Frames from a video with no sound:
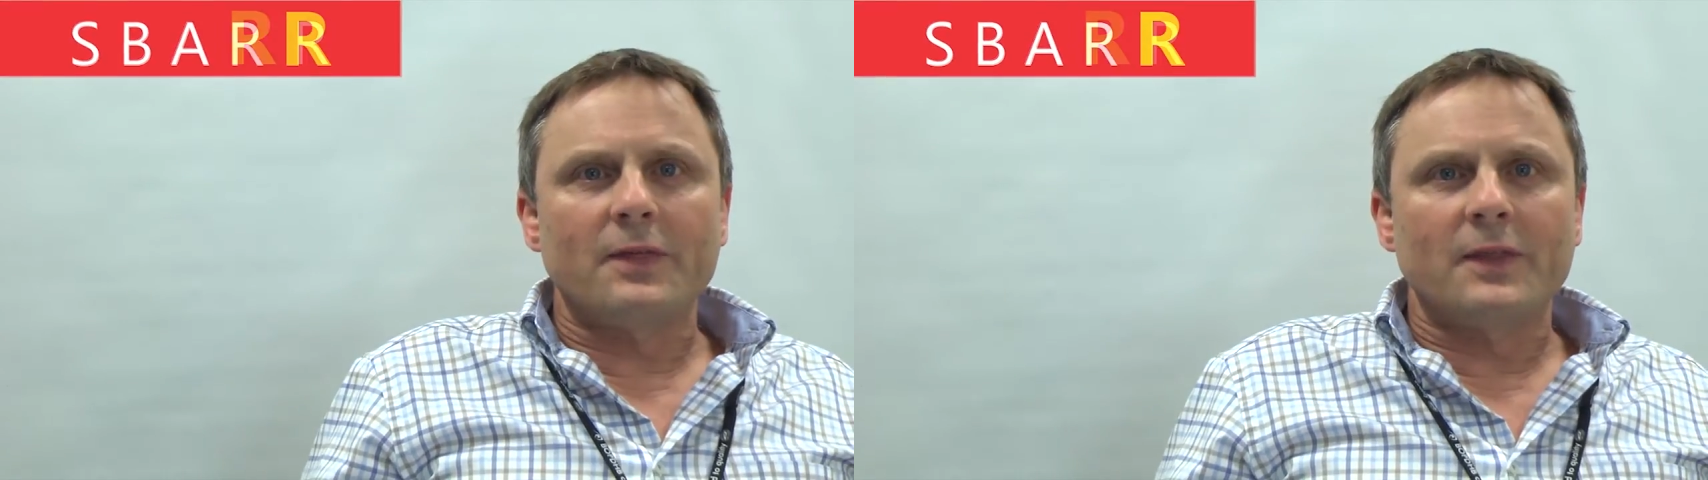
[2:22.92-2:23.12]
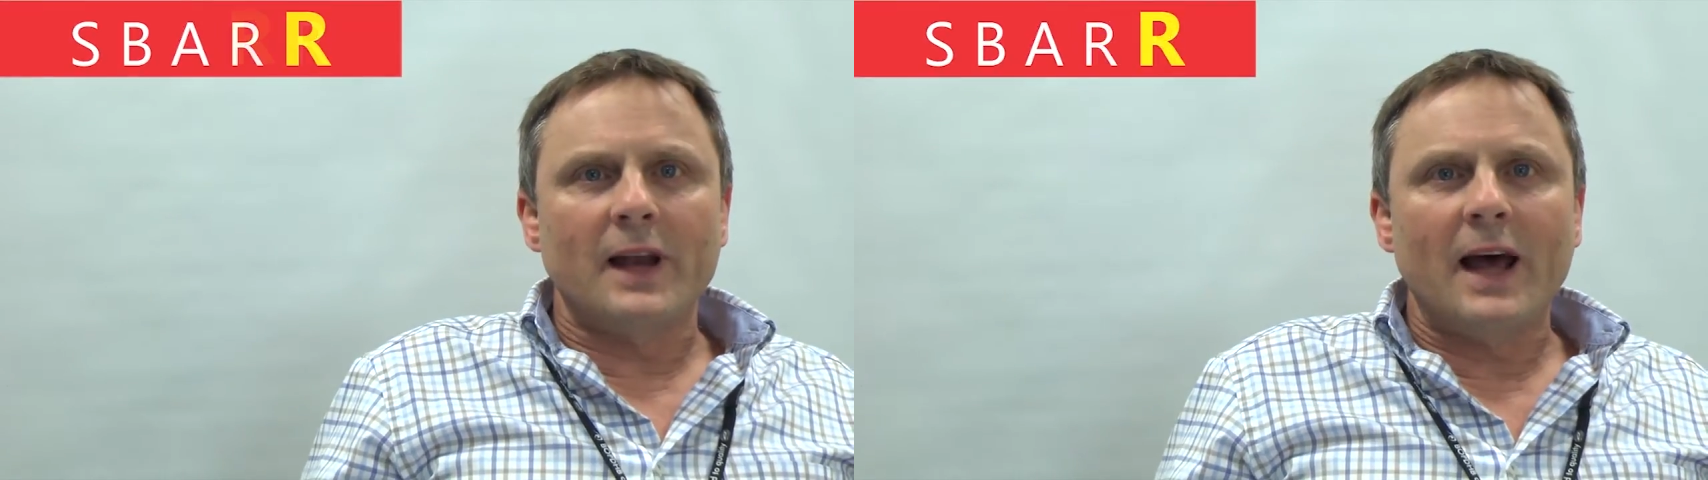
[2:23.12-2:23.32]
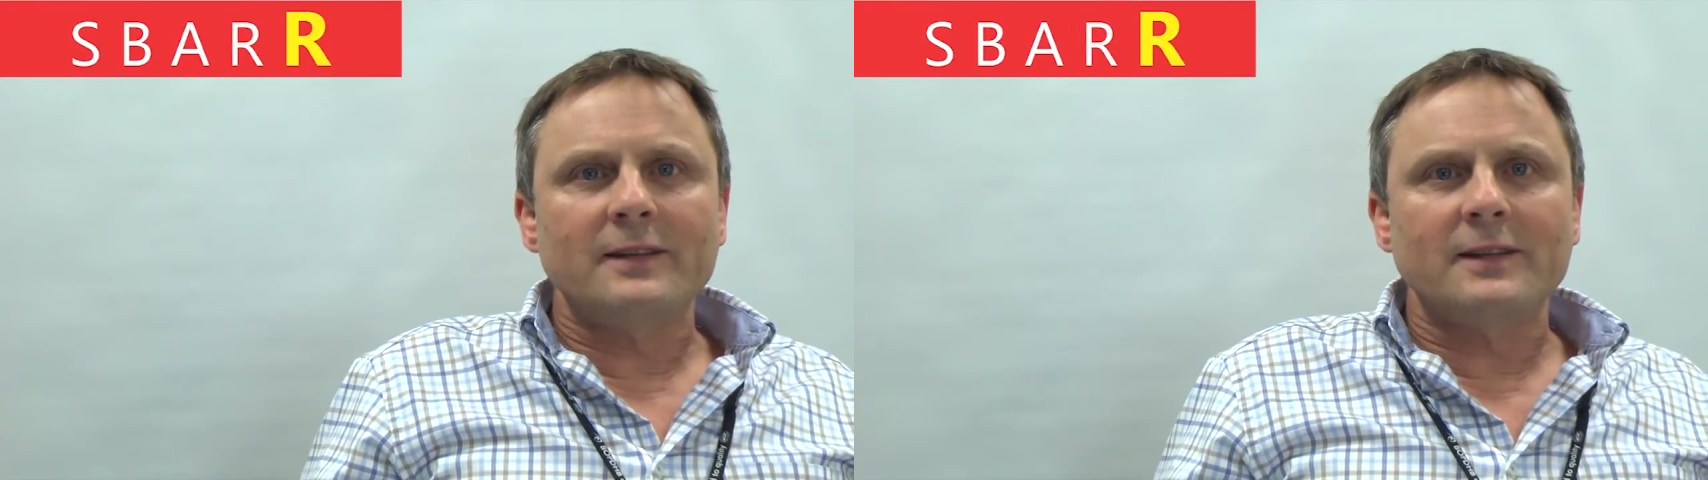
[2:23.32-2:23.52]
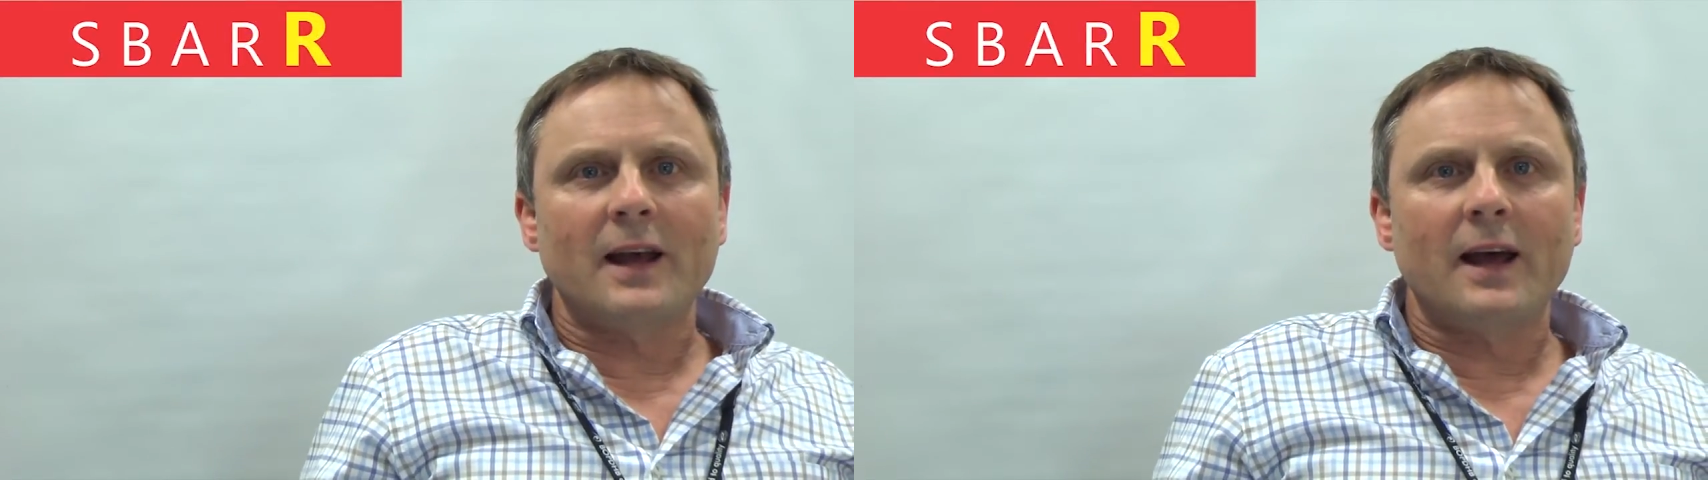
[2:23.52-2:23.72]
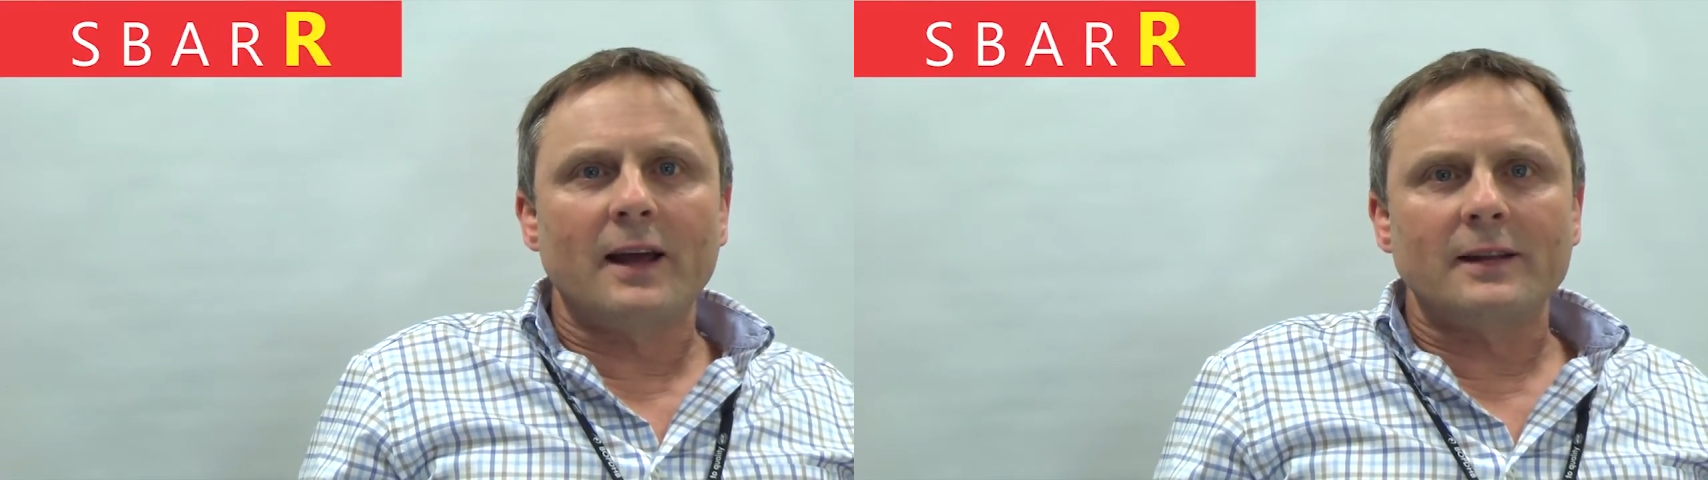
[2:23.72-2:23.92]
The last
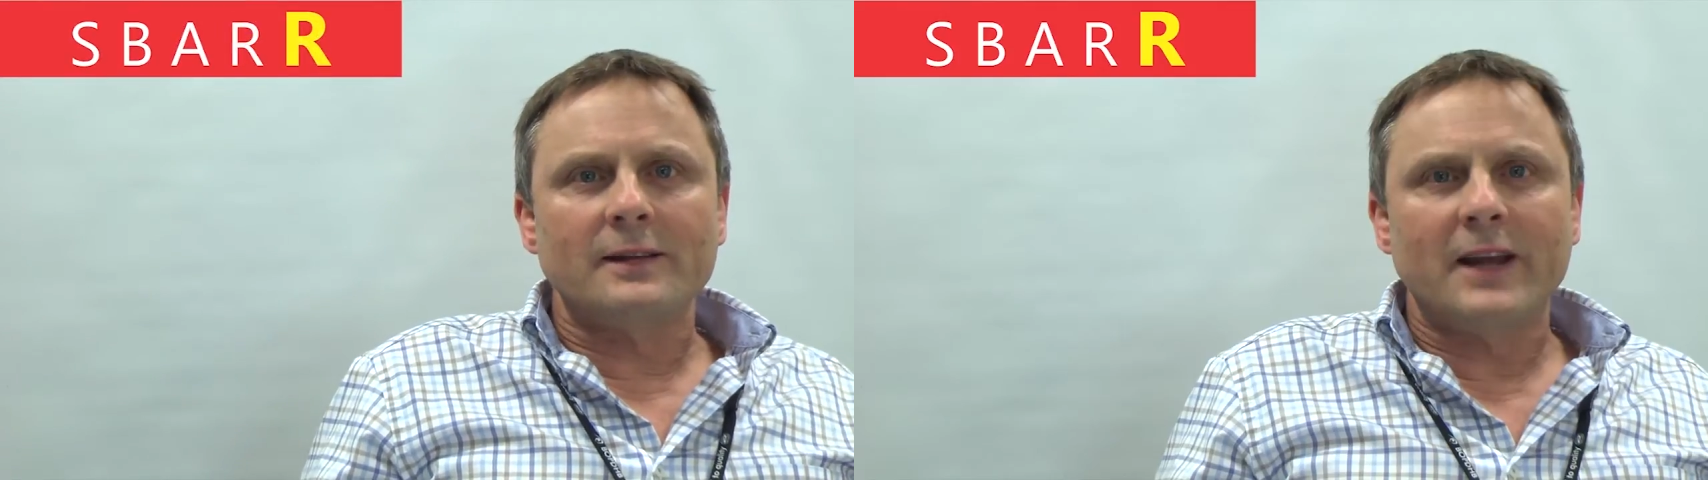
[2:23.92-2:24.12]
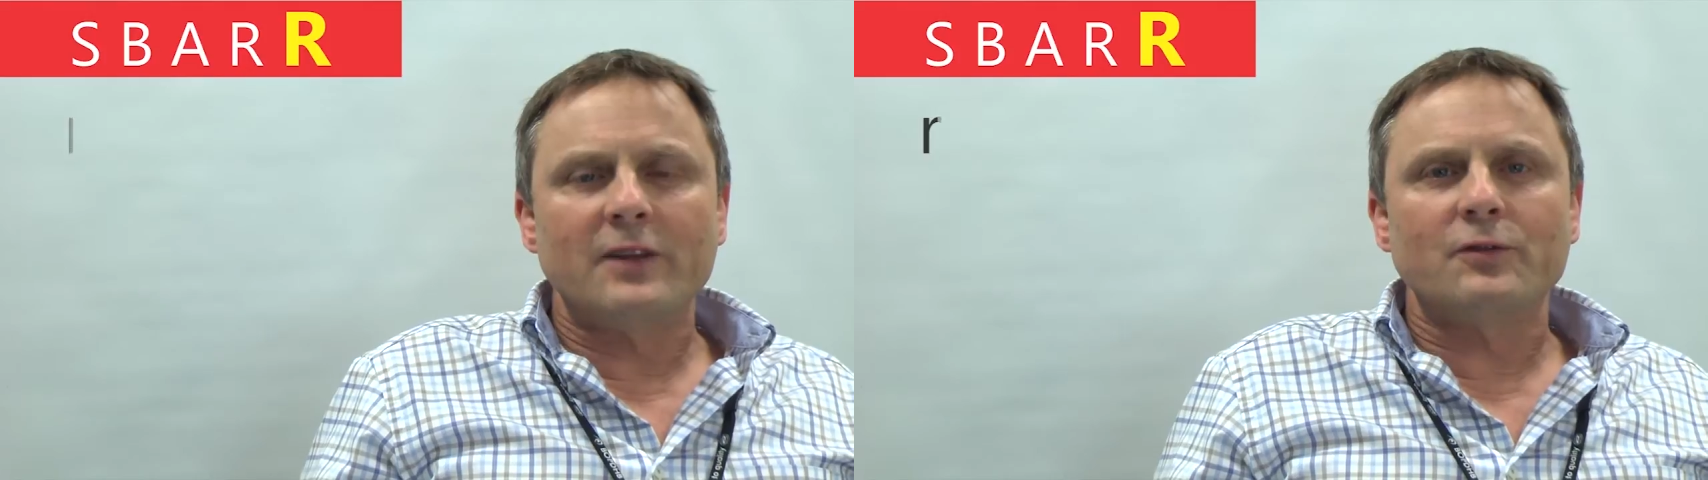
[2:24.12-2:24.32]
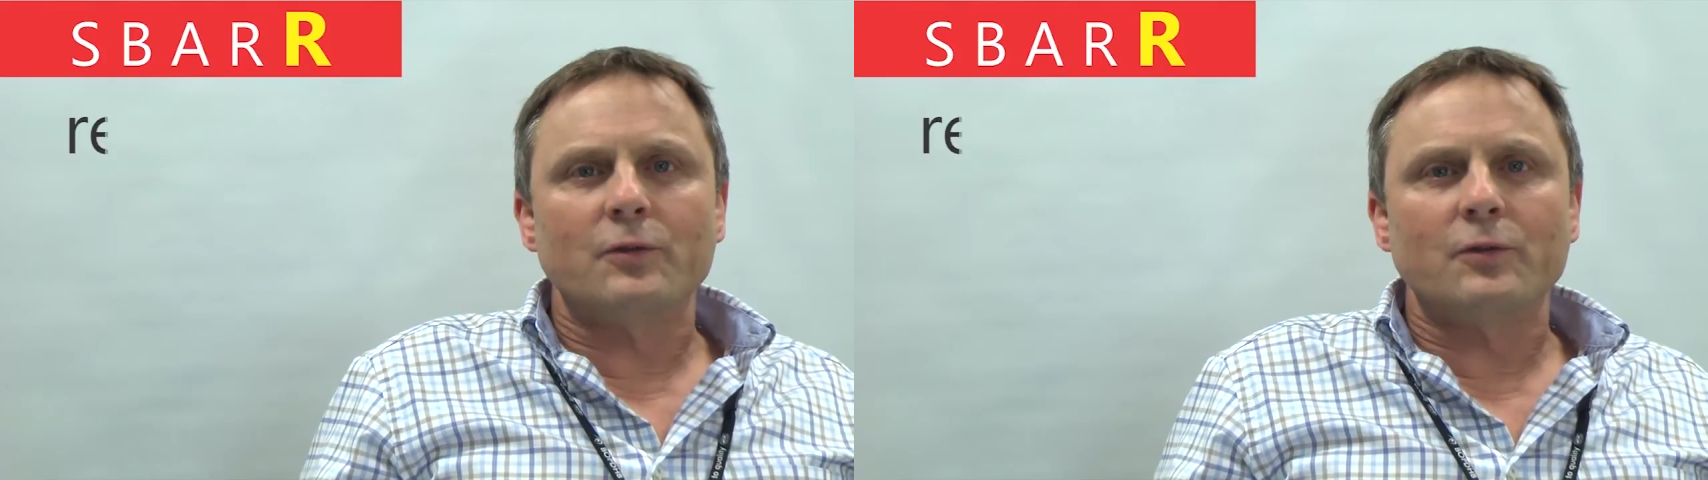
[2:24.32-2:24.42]
R uh, stands